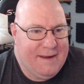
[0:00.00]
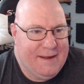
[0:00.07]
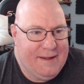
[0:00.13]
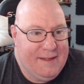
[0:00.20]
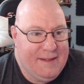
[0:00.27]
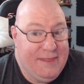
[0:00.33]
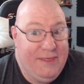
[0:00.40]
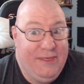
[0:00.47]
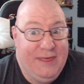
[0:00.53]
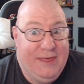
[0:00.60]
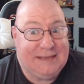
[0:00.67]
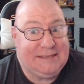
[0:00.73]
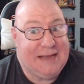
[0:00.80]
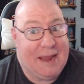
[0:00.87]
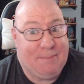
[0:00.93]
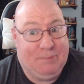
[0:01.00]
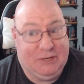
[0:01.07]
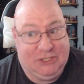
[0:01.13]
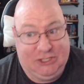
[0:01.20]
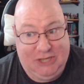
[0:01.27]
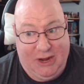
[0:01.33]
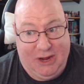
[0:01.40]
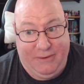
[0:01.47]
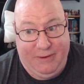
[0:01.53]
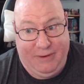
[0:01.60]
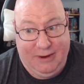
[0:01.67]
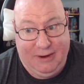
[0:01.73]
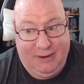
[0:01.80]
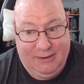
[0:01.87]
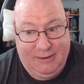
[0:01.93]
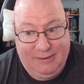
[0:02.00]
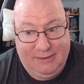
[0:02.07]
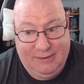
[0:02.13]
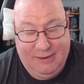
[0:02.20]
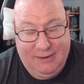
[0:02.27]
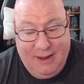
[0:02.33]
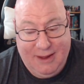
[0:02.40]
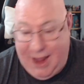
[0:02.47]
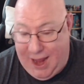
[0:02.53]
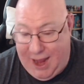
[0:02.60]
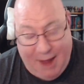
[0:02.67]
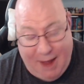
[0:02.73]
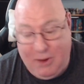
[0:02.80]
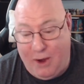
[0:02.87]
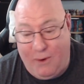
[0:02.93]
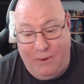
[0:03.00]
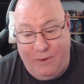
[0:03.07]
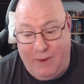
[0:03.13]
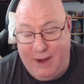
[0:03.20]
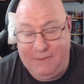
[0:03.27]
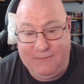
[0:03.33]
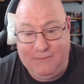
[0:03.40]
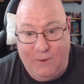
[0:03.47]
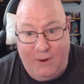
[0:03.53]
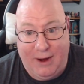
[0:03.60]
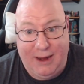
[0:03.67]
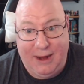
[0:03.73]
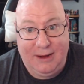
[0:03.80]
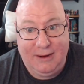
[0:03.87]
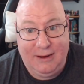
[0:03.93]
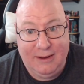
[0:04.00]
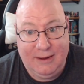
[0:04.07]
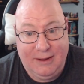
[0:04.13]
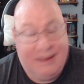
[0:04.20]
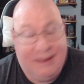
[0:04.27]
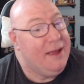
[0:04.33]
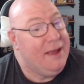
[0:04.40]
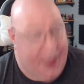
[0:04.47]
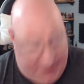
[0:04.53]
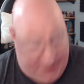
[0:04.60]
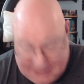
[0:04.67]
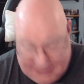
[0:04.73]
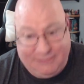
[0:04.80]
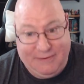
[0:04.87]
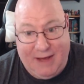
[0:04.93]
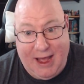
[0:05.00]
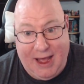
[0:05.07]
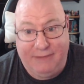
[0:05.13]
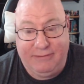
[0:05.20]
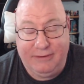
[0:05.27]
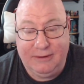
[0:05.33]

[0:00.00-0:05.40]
this episode, and I'm going right for it, it's a 5.